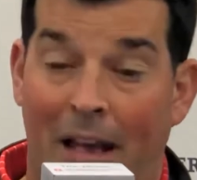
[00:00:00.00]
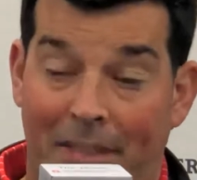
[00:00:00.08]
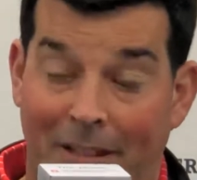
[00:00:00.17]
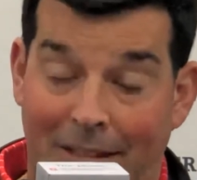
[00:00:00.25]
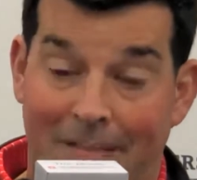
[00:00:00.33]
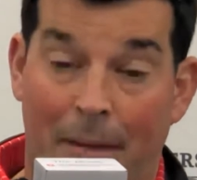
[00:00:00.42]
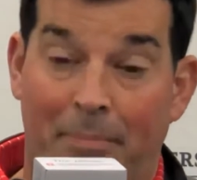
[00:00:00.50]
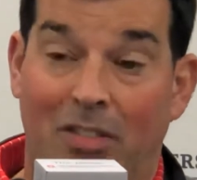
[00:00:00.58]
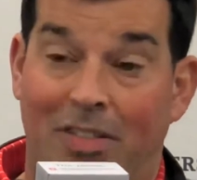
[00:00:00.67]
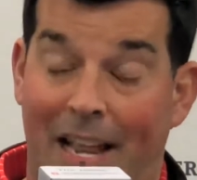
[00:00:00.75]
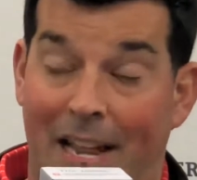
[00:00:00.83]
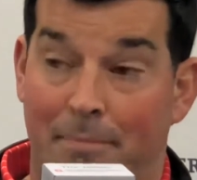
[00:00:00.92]
I think the depth
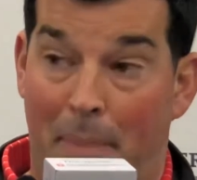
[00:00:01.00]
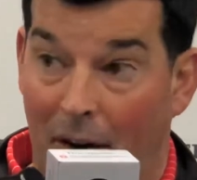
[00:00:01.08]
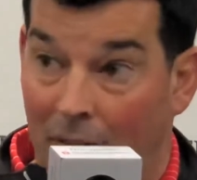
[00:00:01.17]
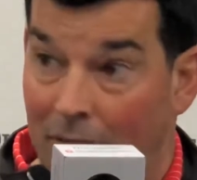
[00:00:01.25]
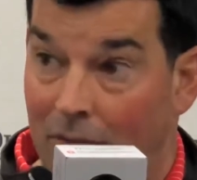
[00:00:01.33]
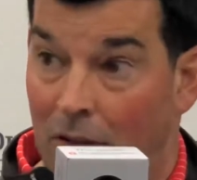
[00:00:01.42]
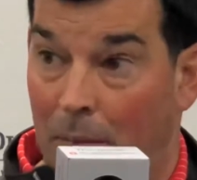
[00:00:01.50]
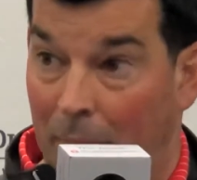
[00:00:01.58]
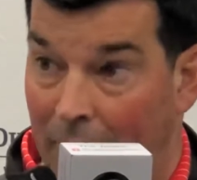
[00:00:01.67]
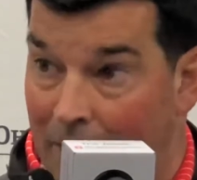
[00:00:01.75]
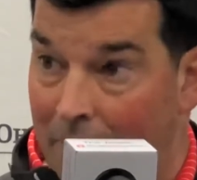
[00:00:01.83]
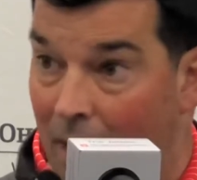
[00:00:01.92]
is getting better. They're
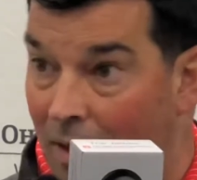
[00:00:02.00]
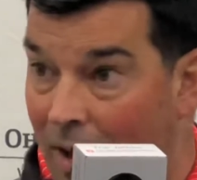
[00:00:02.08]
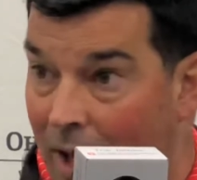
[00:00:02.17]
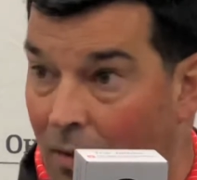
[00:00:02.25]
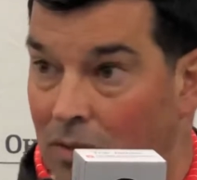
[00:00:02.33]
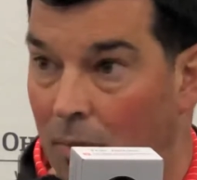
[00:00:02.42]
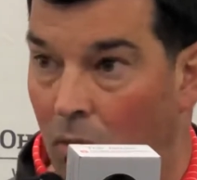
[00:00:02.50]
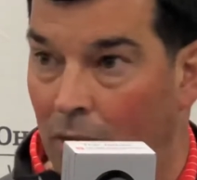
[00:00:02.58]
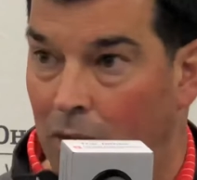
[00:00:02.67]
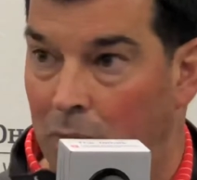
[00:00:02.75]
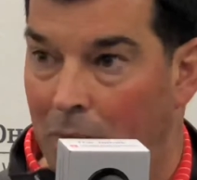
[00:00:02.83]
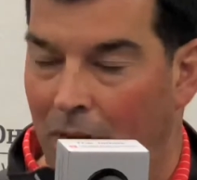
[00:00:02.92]
playing better now with the
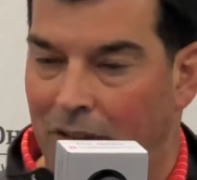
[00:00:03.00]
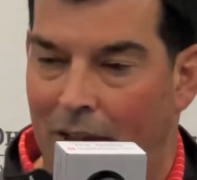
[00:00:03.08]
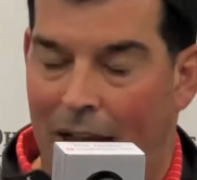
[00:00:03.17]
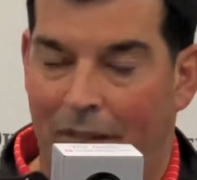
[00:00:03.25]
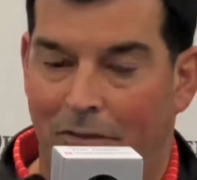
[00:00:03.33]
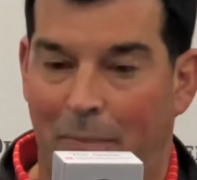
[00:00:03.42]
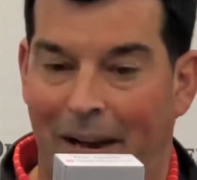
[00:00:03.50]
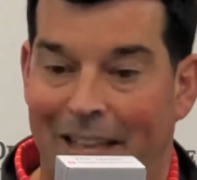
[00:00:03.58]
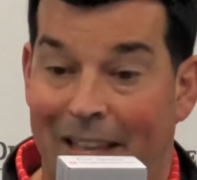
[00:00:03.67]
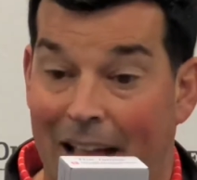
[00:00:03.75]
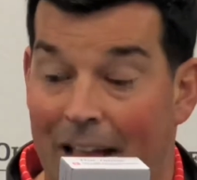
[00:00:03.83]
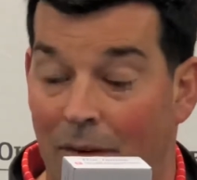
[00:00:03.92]
more experience they have. But
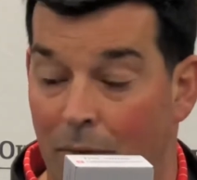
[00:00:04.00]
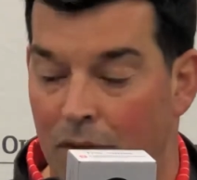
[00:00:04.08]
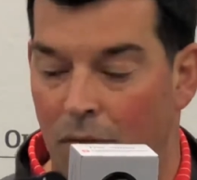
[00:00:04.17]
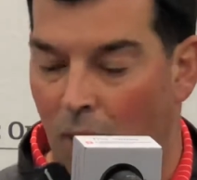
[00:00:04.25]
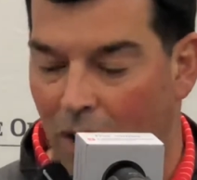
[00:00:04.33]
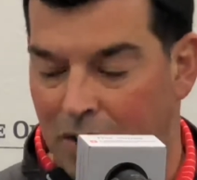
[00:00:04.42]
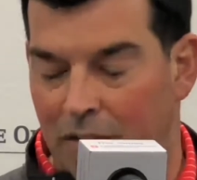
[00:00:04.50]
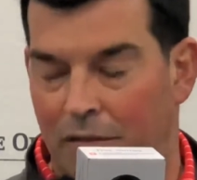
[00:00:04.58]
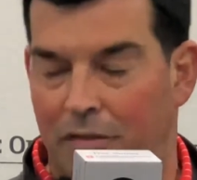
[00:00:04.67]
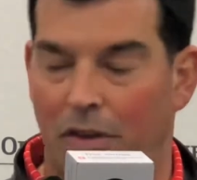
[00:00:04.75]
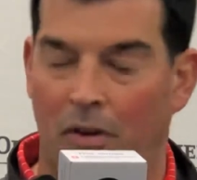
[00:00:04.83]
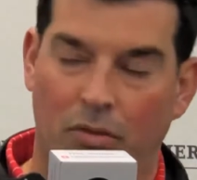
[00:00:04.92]
again, when you watch the
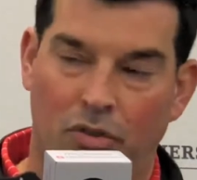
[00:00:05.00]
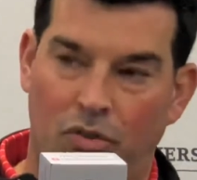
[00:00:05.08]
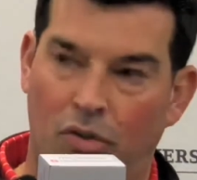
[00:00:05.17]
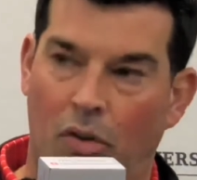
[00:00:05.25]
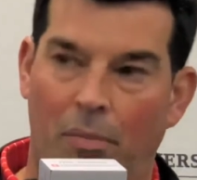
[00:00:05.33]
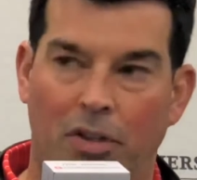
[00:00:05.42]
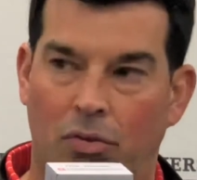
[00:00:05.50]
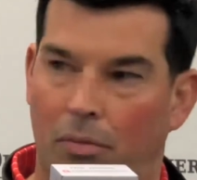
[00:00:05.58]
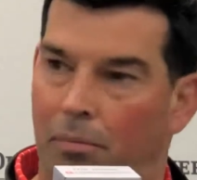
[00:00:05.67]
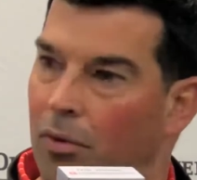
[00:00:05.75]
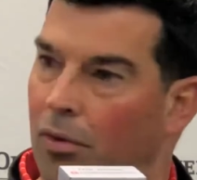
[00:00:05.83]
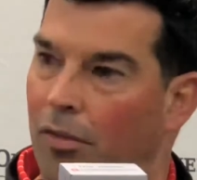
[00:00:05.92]
film, there's so much to
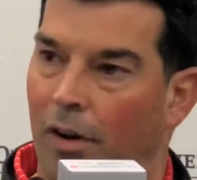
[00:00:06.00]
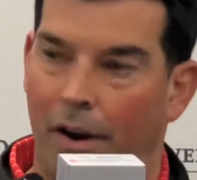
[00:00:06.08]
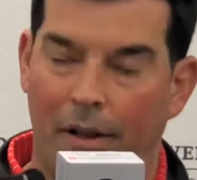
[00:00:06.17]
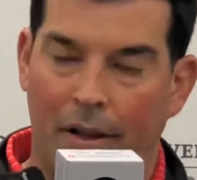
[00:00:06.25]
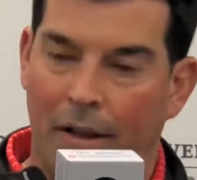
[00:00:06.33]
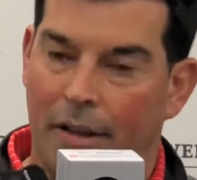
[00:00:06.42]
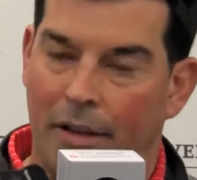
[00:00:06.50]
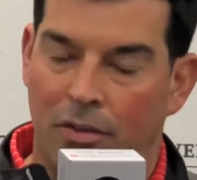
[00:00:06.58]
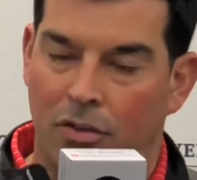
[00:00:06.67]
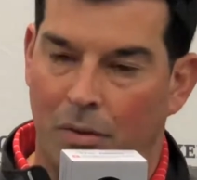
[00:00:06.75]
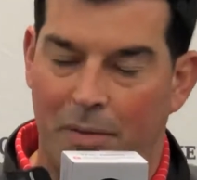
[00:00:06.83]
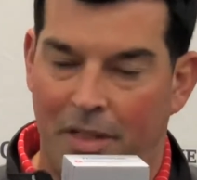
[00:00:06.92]
improve on.
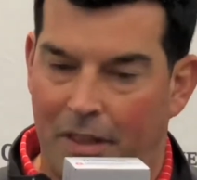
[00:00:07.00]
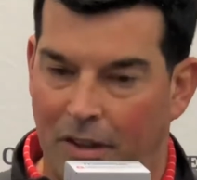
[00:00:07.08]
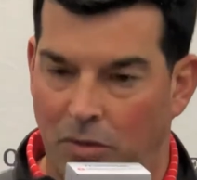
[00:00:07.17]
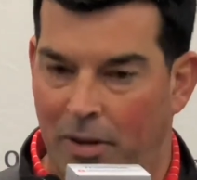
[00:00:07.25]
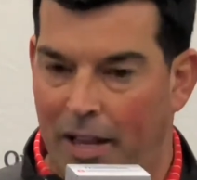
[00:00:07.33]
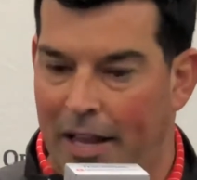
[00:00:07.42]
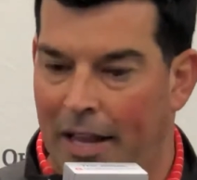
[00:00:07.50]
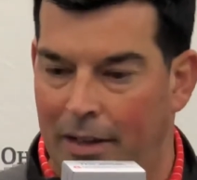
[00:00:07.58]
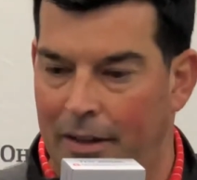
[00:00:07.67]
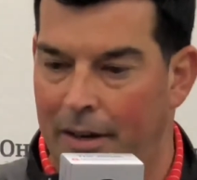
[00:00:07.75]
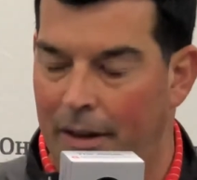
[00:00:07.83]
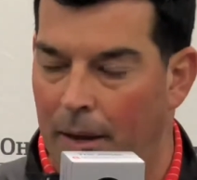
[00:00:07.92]
There's so many things we've got to get
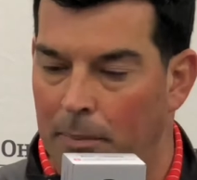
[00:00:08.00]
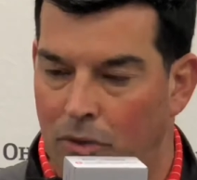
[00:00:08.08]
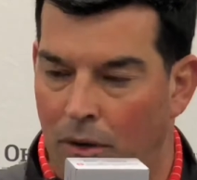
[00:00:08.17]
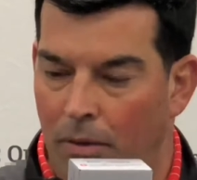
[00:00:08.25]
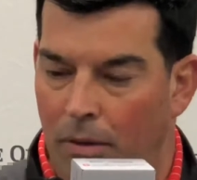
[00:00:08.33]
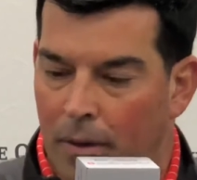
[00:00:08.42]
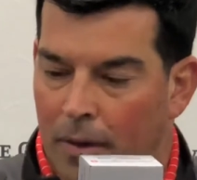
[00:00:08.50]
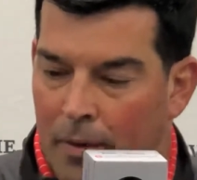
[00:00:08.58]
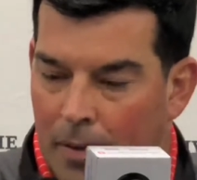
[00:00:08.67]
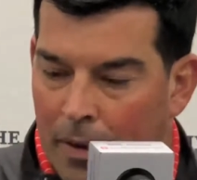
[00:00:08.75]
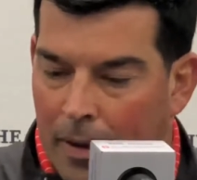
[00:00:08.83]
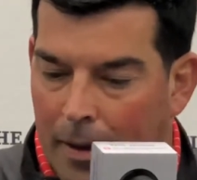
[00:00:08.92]
cleaned up. So,
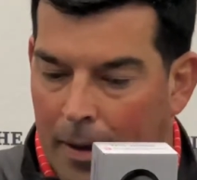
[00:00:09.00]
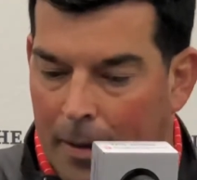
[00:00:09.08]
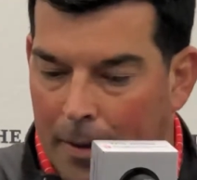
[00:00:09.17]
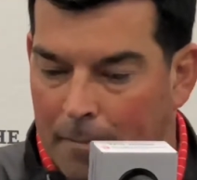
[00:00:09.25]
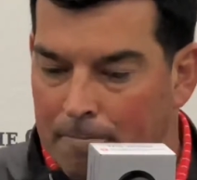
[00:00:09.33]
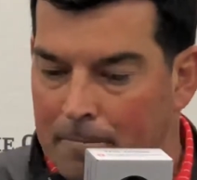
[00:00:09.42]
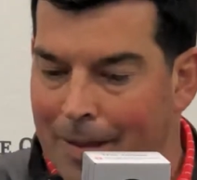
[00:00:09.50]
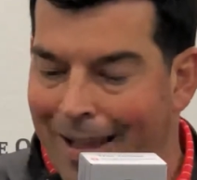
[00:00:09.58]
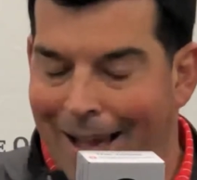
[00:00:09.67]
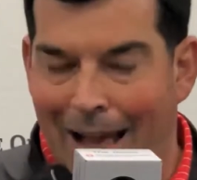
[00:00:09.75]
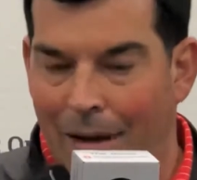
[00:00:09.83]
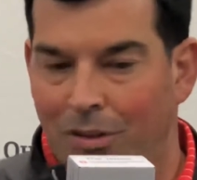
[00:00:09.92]

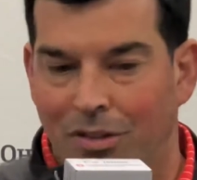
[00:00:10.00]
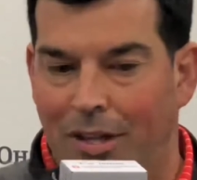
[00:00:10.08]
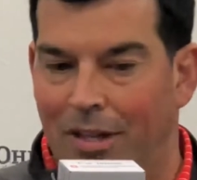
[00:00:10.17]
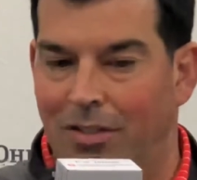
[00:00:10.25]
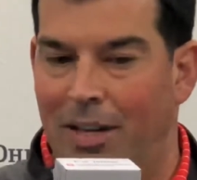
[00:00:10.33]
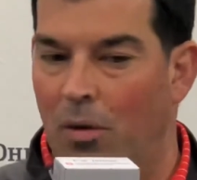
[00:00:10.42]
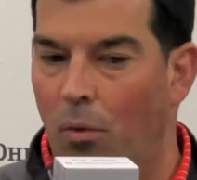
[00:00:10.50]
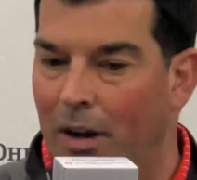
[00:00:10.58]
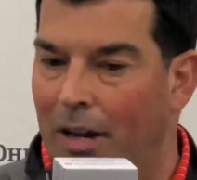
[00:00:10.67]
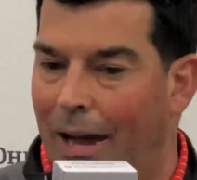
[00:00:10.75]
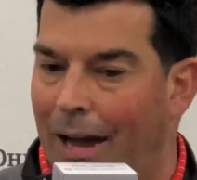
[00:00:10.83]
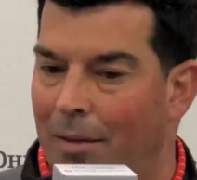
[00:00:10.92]
yeah, I wouldn't say there's any
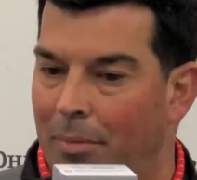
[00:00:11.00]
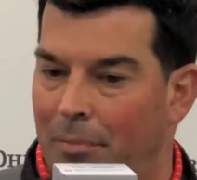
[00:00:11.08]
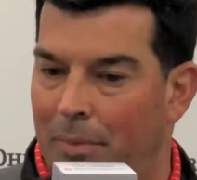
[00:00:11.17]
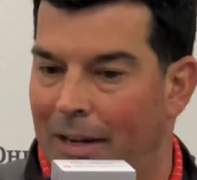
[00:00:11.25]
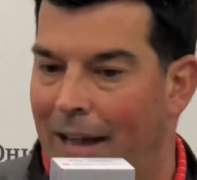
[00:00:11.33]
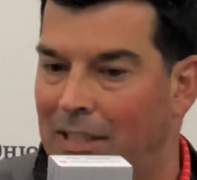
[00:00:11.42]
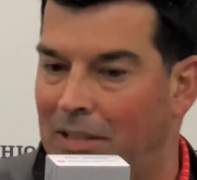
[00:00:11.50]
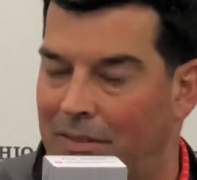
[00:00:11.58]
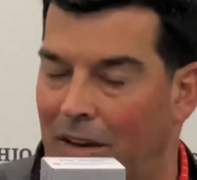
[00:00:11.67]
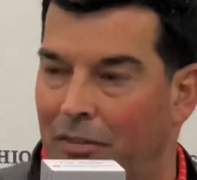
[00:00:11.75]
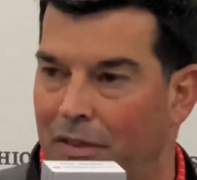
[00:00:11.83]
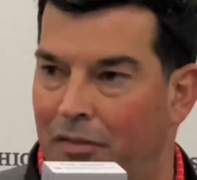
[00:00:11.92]
one guy, but guys have
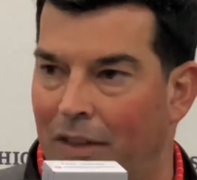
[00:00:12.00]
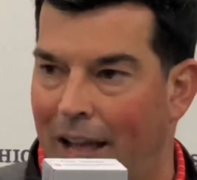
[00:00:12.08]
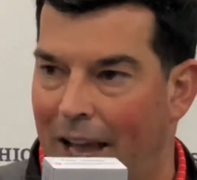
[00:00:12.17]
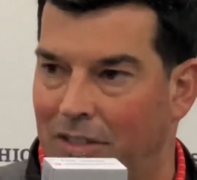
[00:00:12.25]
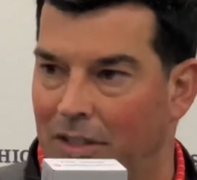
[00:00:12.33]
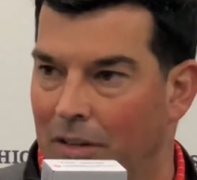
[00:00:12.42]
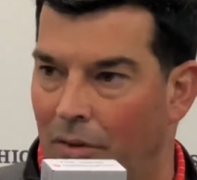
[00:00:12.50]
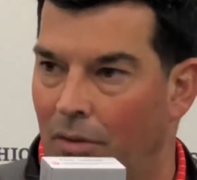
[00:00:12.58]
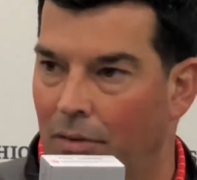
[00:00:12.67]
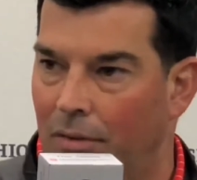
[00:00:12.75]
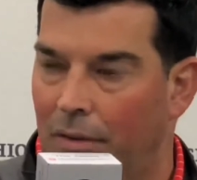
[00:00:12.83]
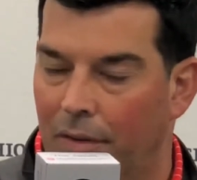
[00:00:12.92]
definitely flashed in their own